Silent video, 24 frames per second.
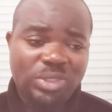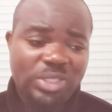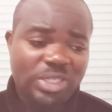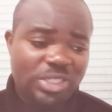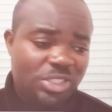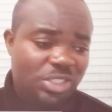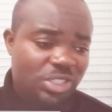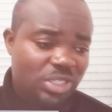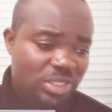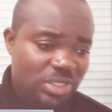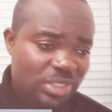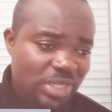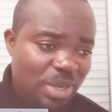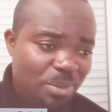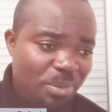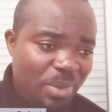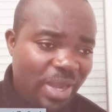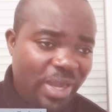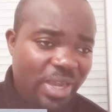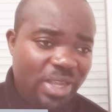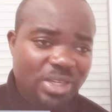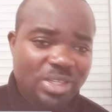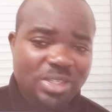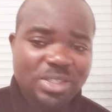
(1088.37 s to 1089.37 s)
They change their
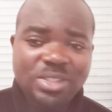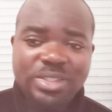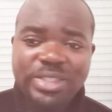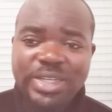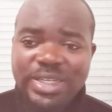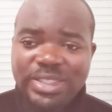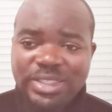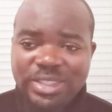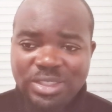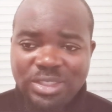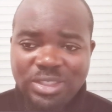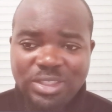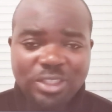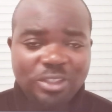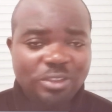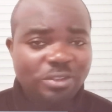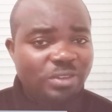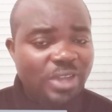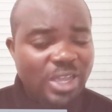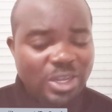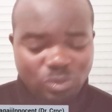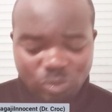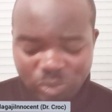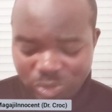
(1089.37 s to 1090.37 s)
marketing strategy, they
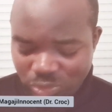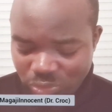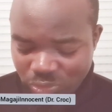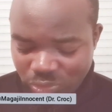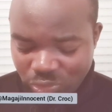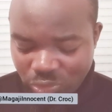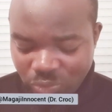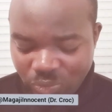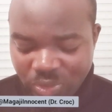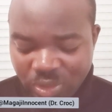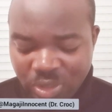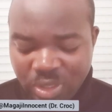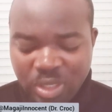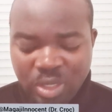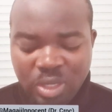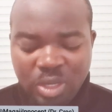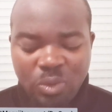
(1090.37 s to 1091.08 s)
find ways to do it.